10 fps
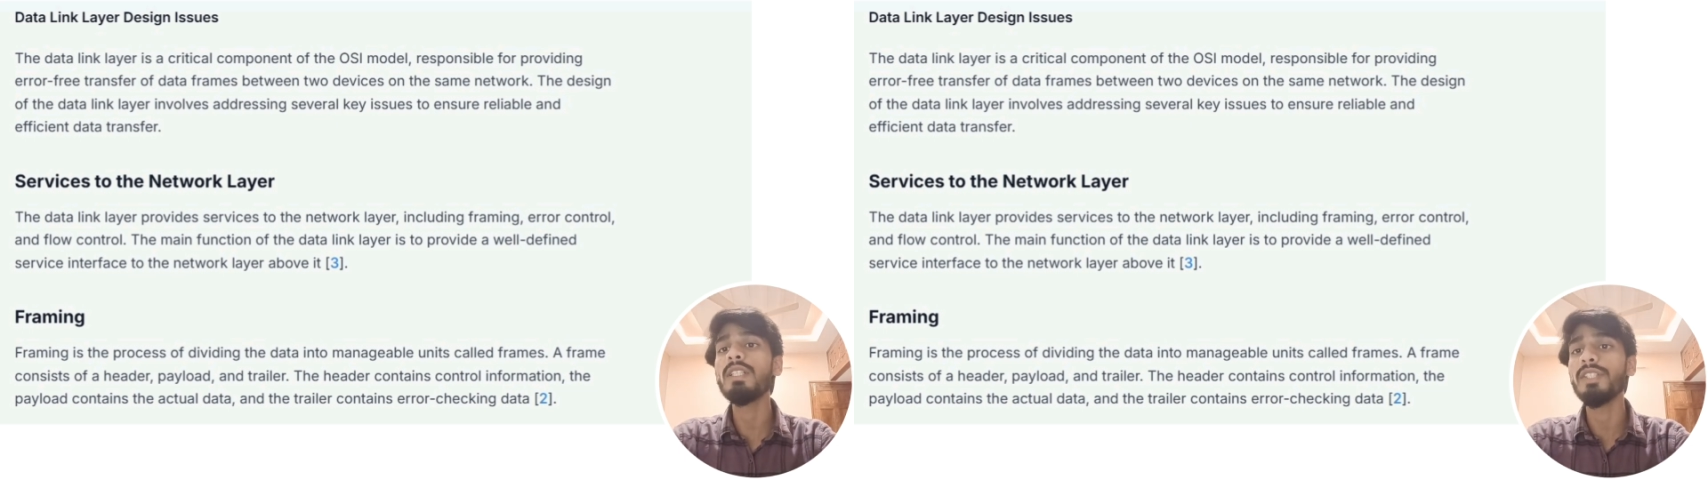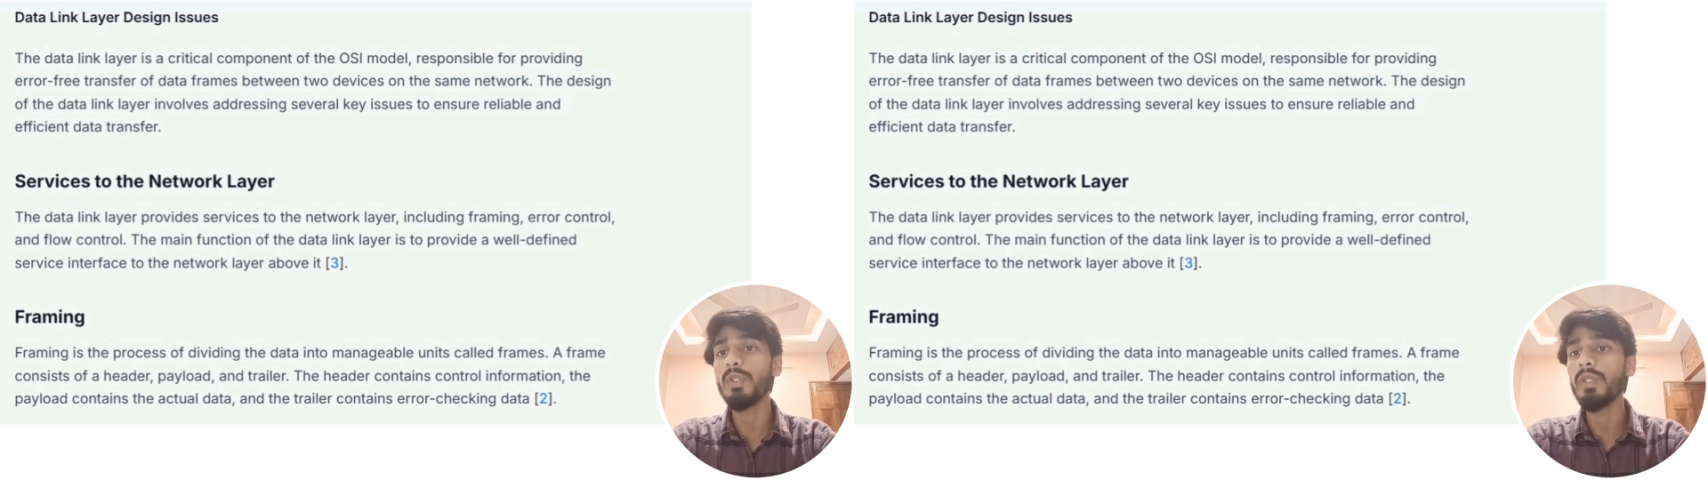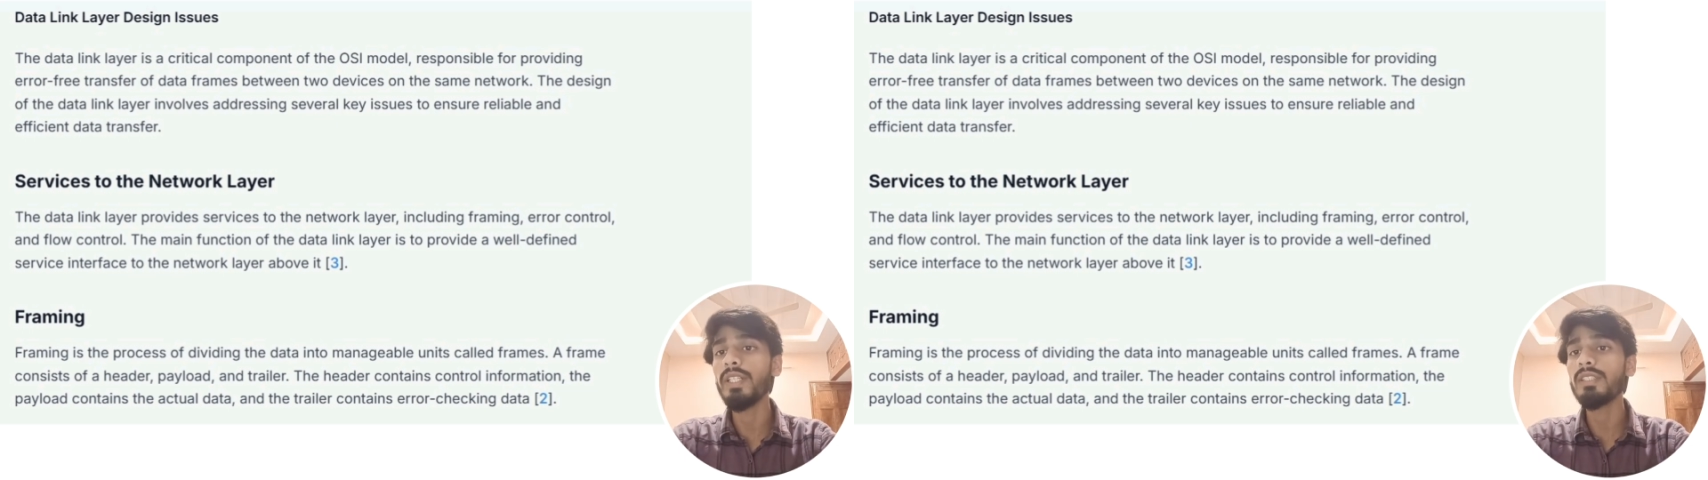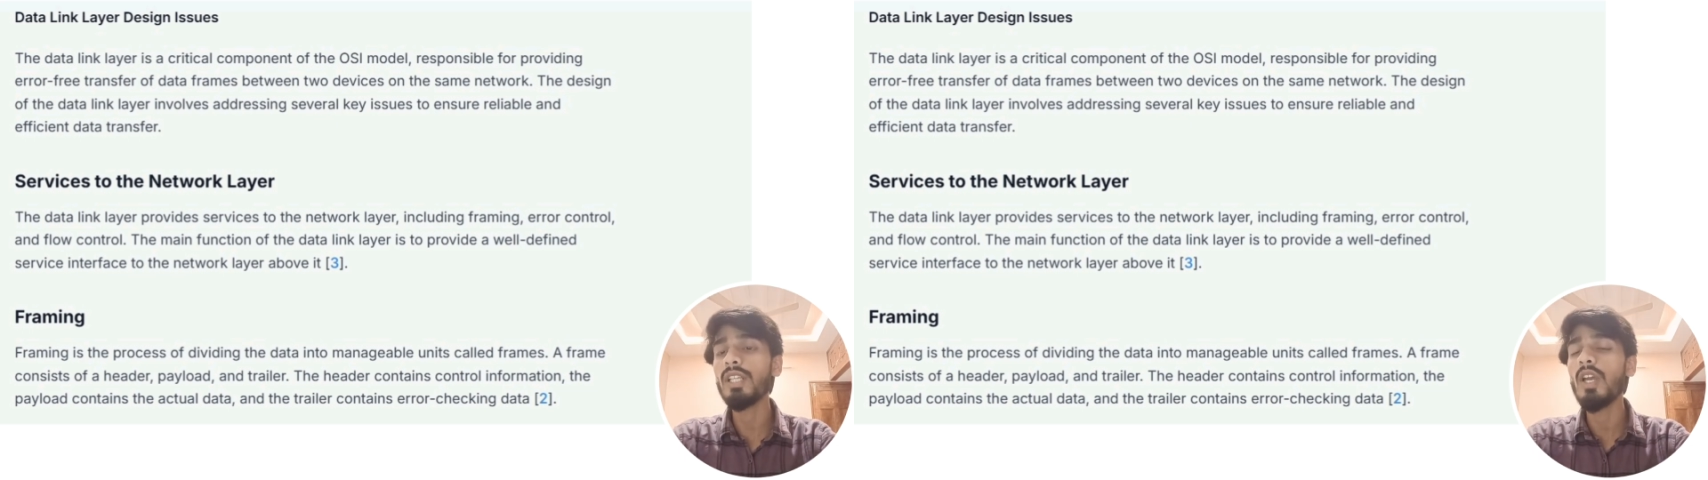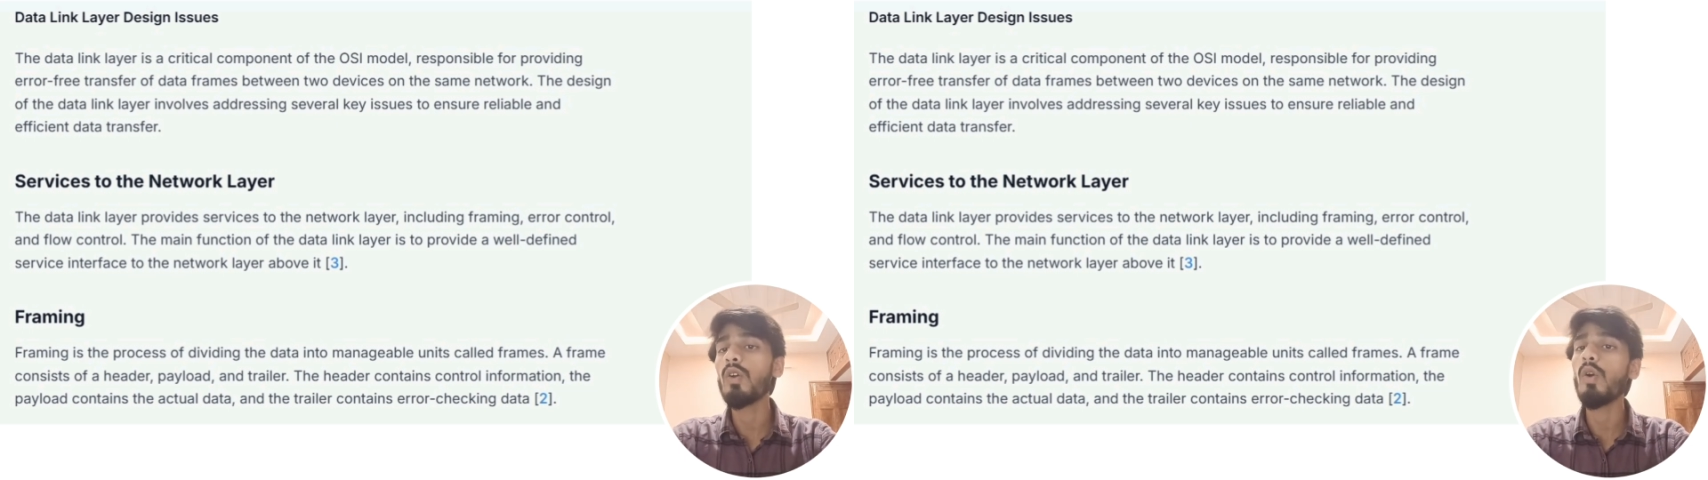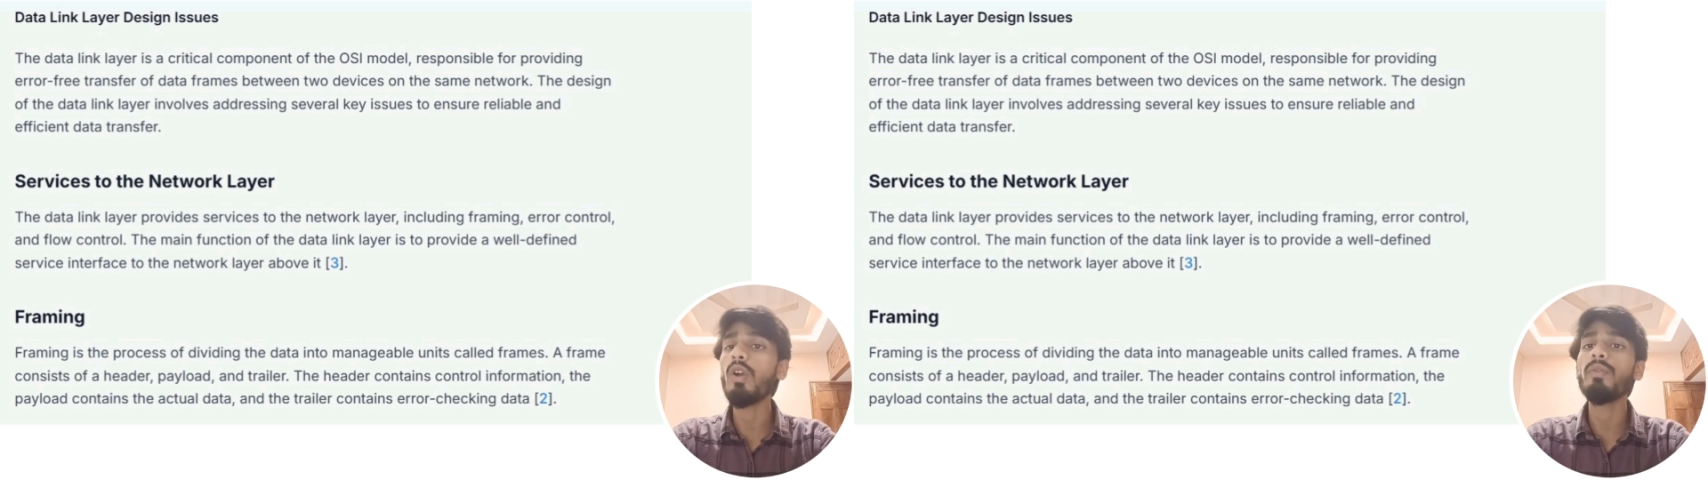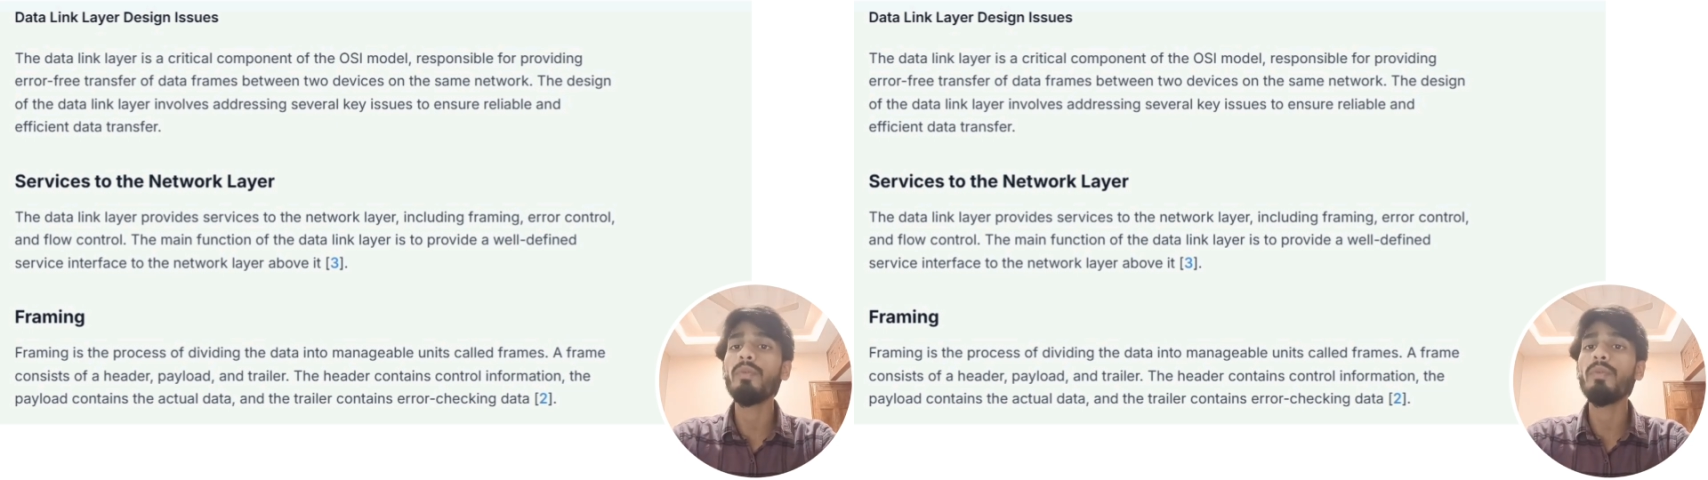units called